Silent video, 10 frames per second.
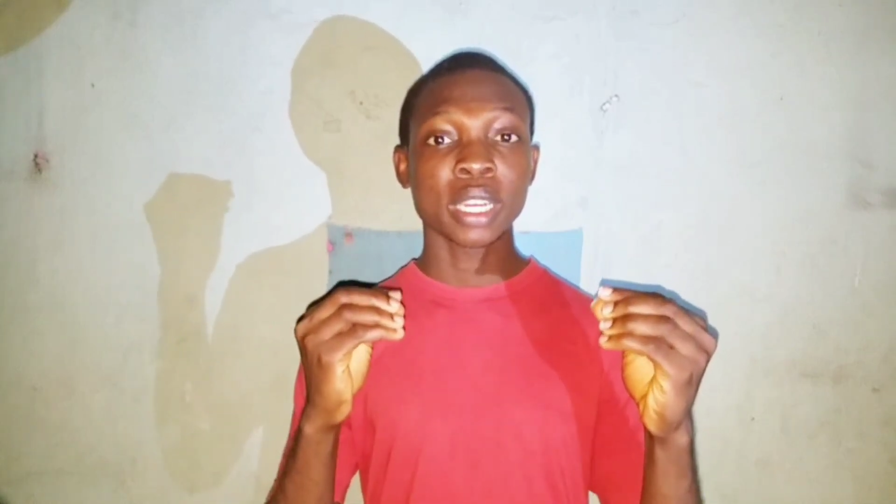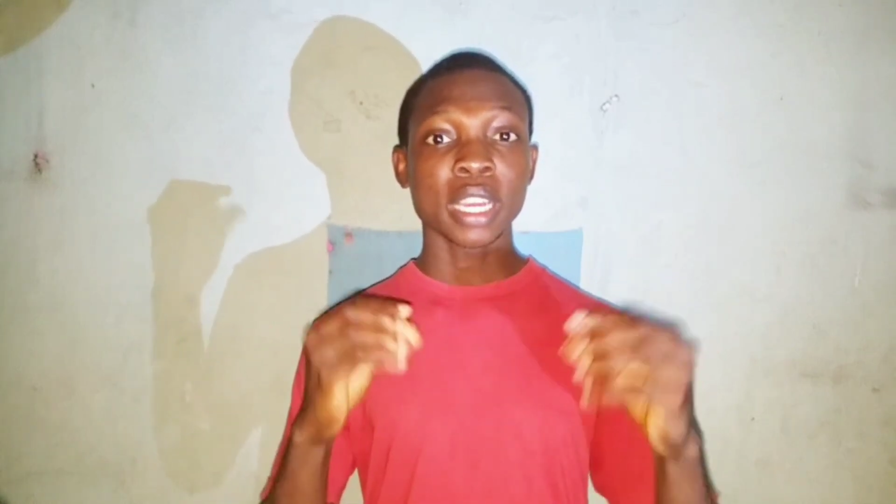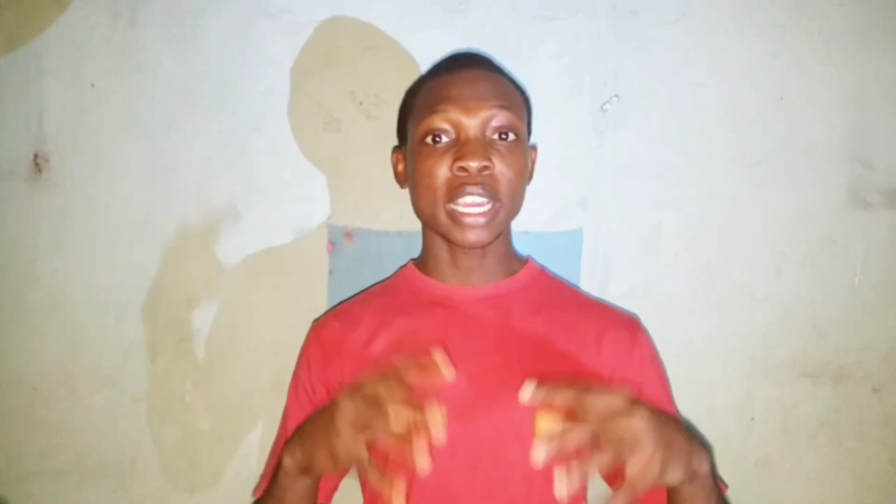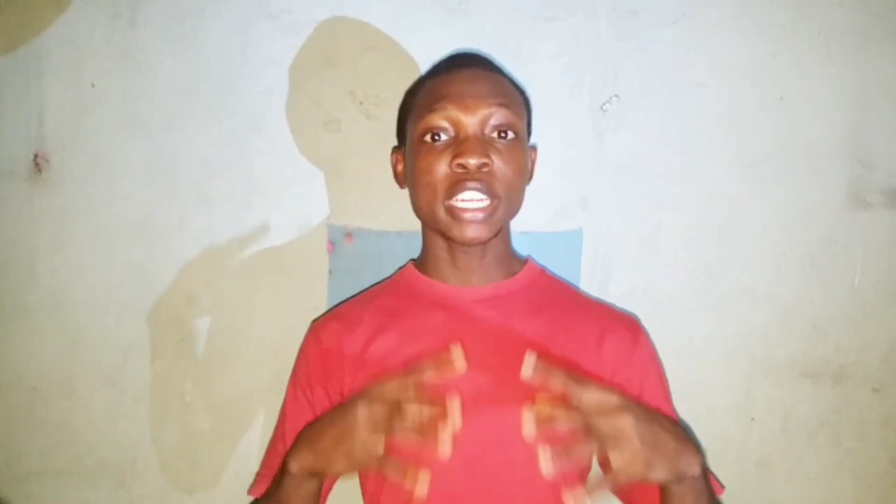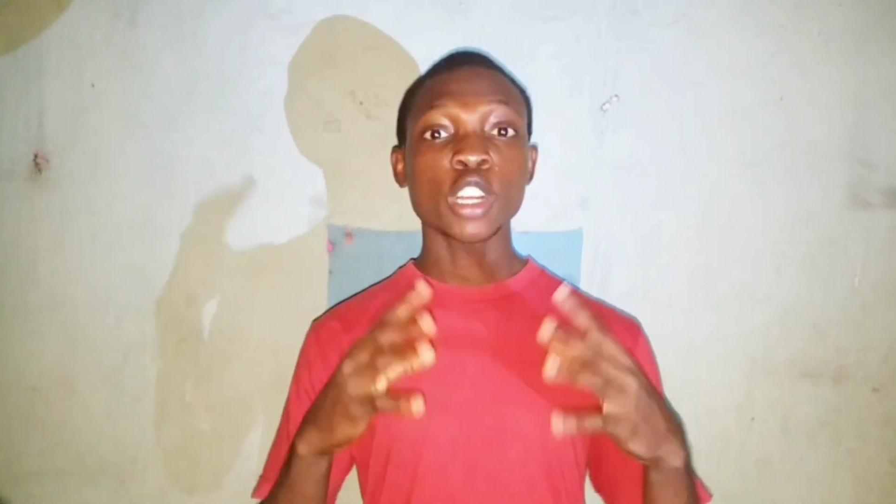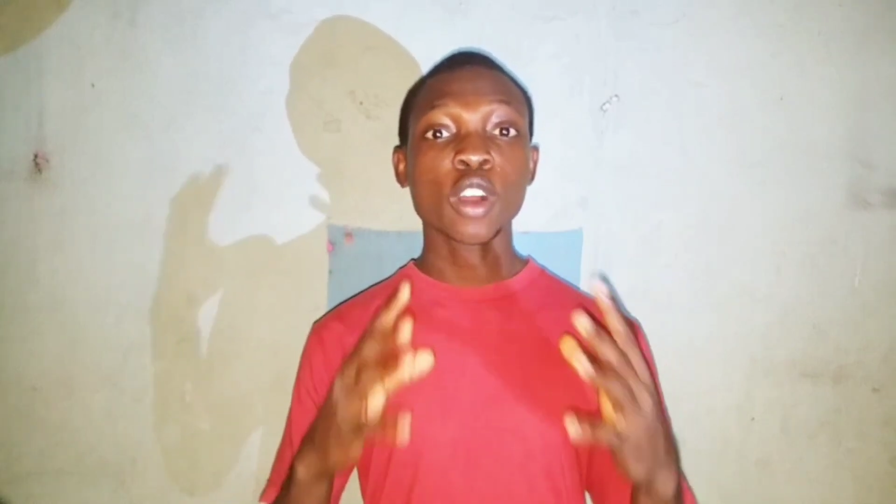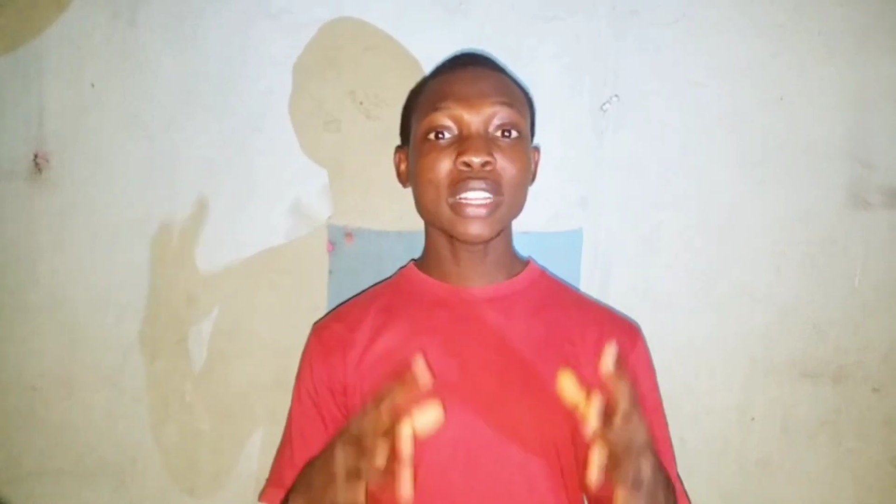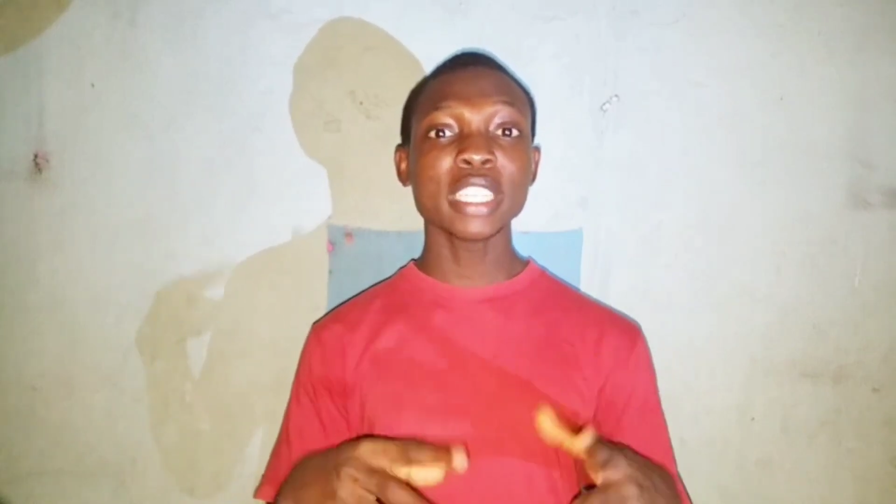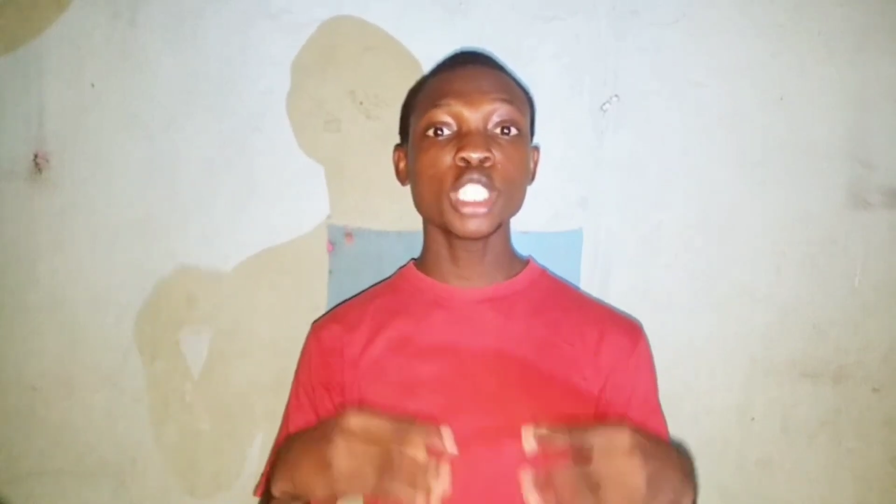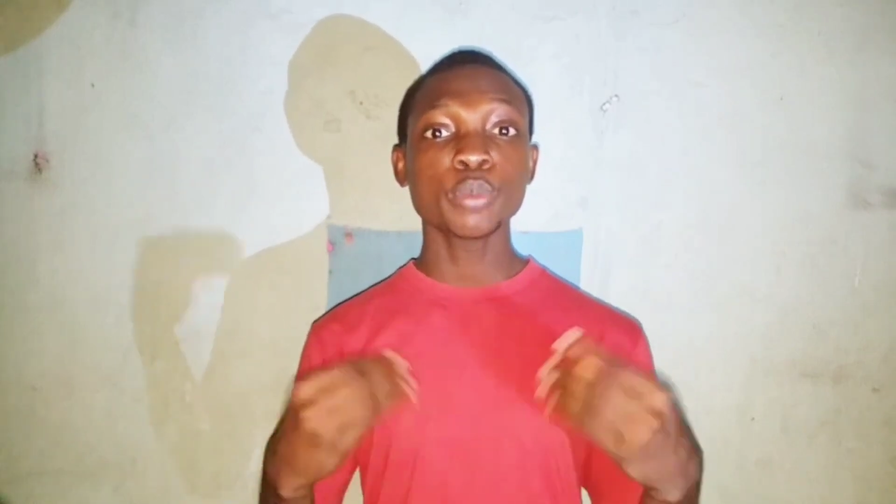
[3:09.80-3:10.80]
and the
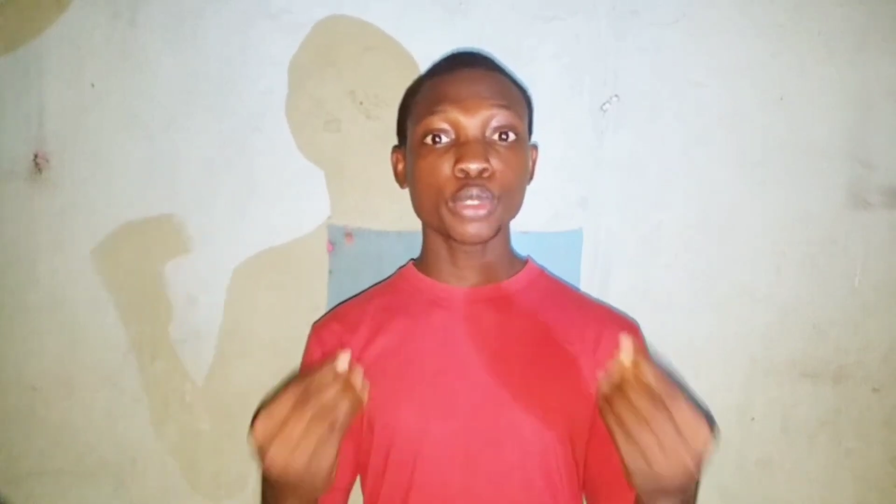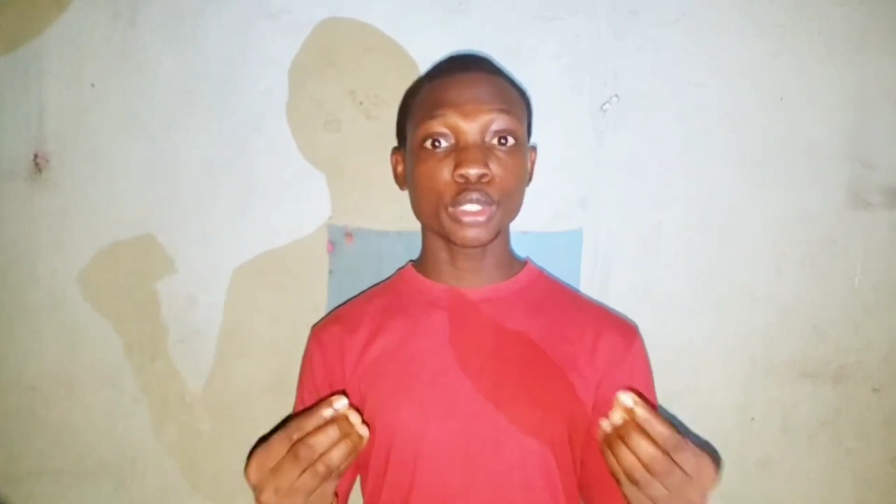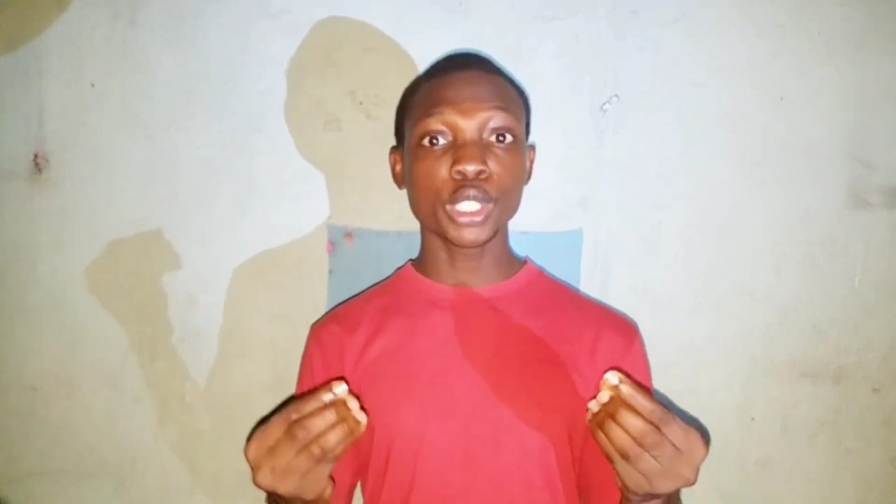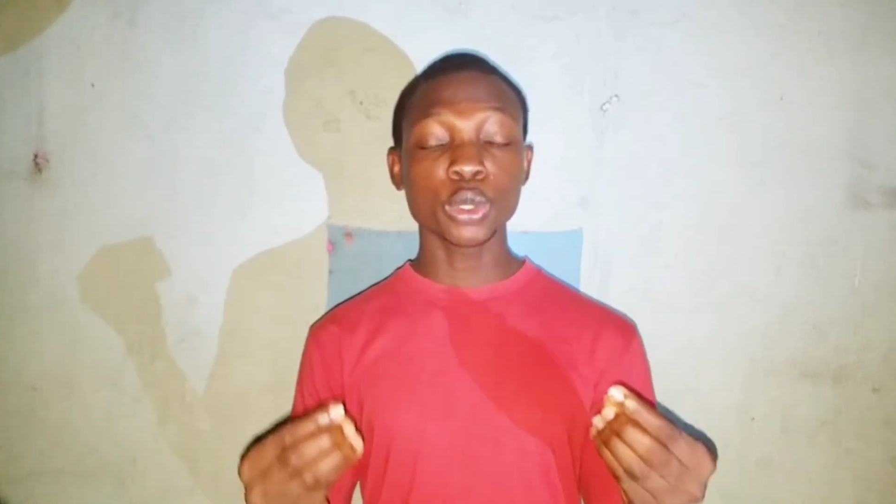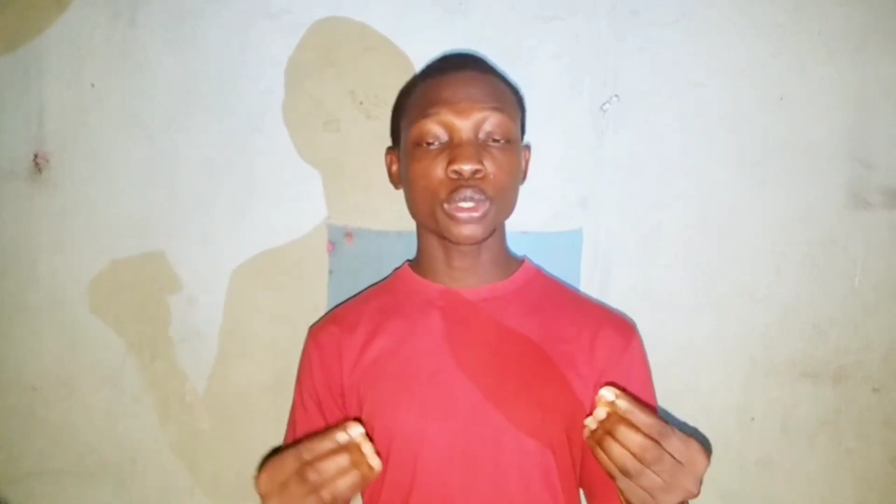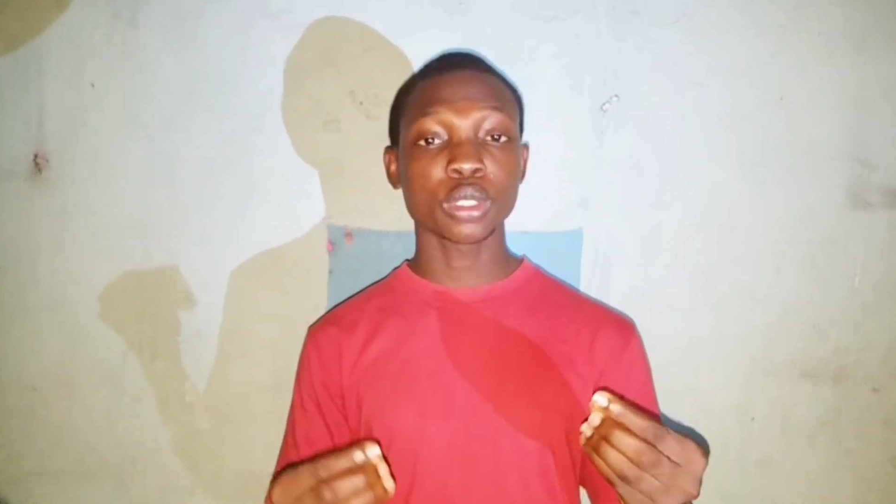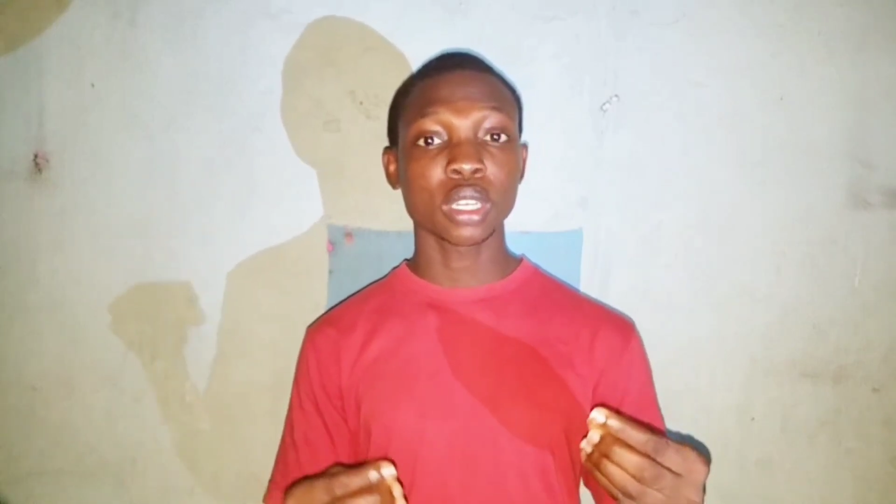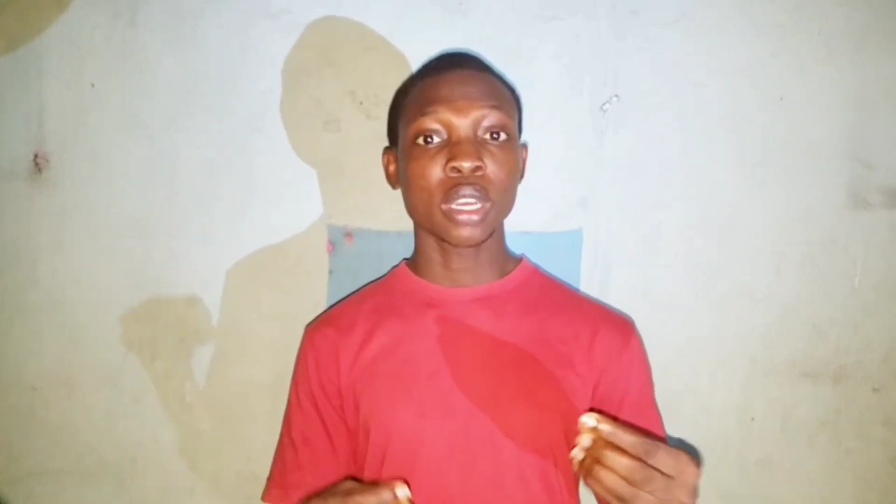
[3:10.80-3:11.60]
collagen produced